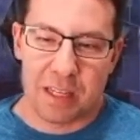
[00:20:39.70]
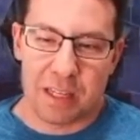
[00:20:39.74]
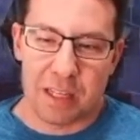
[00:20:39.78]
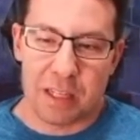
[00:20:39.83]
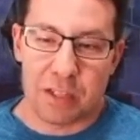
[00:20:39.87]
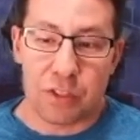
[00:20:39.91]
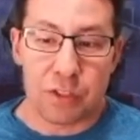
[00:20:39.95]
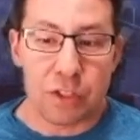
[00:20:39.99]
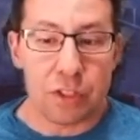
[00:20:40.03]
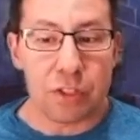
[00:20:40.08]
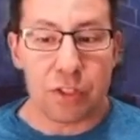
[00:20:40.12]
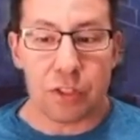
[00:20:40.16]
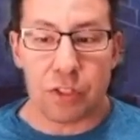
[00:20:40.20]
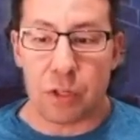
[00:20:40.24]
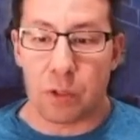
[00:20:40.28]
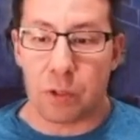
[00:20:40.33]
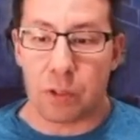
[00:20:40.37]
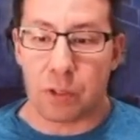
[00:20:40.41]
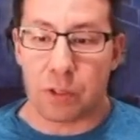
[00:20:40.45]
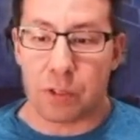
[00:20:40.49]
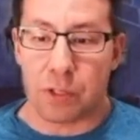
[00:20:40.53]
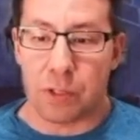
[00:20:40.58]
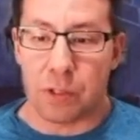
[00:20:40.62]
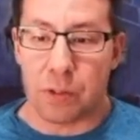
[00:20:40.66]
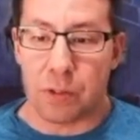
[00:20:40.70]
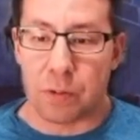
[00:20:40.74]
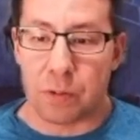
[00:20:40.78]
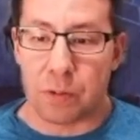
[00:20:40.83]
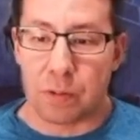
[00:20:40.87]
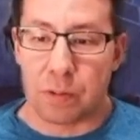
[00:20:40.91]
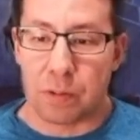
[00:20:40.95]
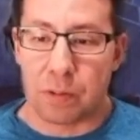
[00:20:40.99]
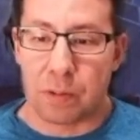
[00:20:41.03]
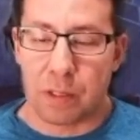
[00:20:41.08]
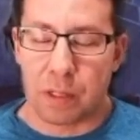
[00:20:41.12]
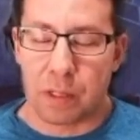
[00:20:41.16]
It's just Joker two.
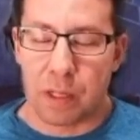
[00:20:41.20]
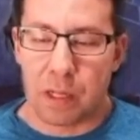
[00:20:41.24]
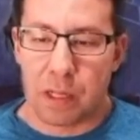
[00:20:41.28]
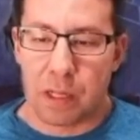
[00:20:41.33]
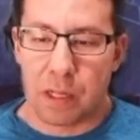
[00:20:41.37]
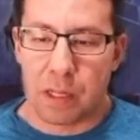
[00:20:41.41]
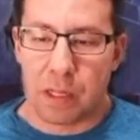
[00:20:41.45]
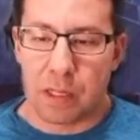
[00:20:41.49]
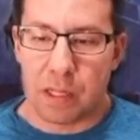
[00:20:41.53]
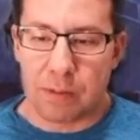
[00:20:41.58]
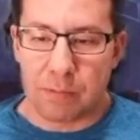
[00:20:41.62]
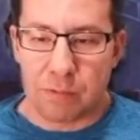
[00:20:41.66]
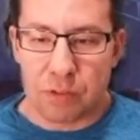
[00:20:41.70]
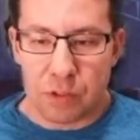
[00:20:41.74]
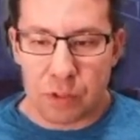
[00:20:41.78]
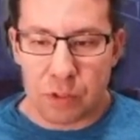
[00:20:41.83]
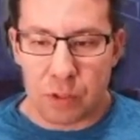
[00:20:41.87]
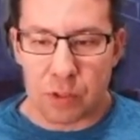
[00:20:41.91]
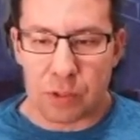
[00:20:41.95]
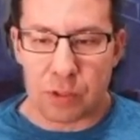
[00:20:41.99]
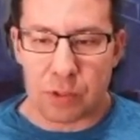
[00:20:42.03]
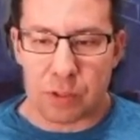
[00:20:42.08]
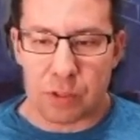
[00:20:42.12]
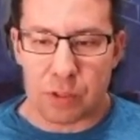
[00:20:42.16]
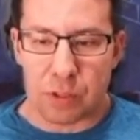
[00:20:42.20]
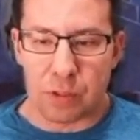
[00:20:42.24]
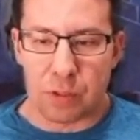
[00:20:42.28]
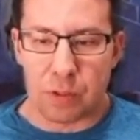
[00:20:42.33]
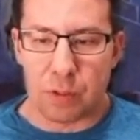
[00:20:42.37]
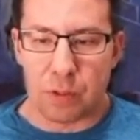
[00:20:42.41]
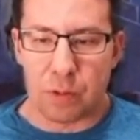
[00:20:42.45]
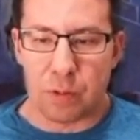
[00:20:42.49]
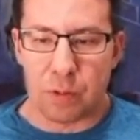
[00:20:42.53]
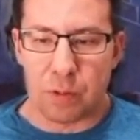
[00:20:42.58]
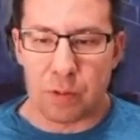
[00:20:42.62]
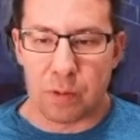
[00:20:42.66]
They have Joker
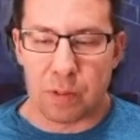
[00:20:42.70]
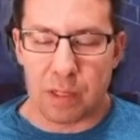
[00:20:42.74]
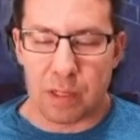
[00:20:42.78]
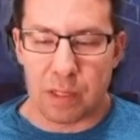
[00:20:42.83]
two